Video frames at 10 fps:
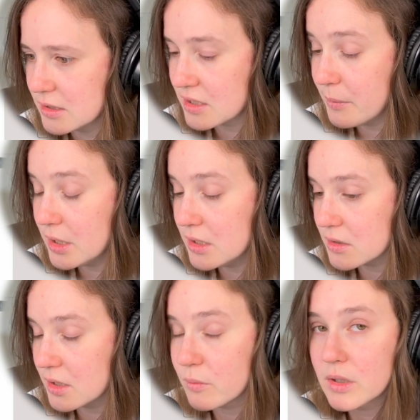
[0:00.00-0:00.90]
Some of these are
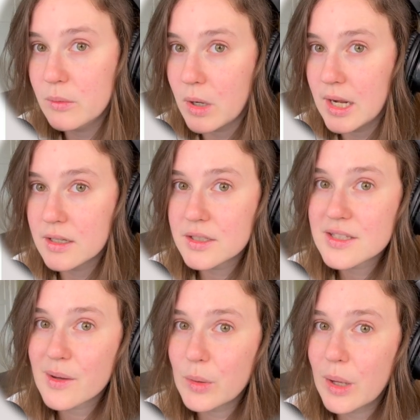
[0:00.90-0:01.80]
like really wild and
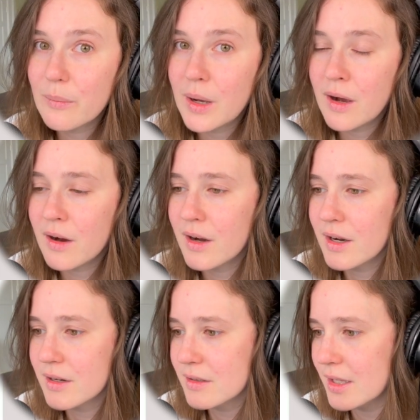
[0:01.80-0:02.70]
some of them
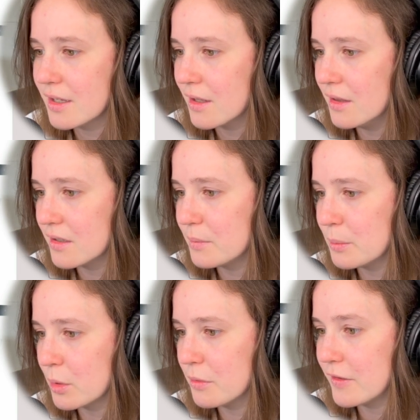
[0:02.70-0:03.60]
are like a little bit
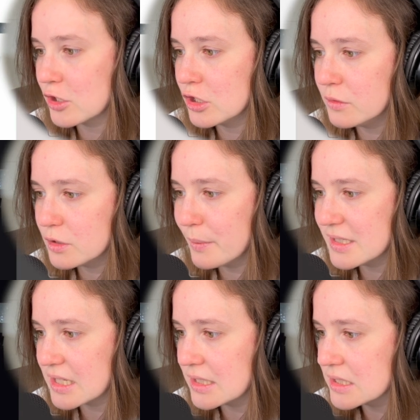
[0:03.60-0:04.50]
more professional, which makes
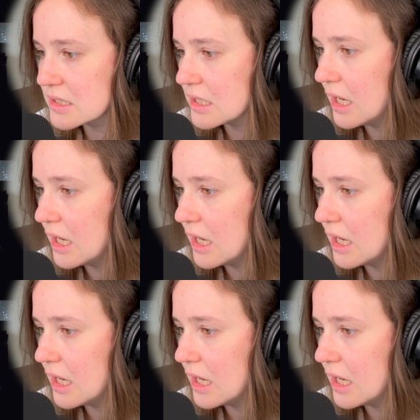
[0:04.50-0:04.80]
sense.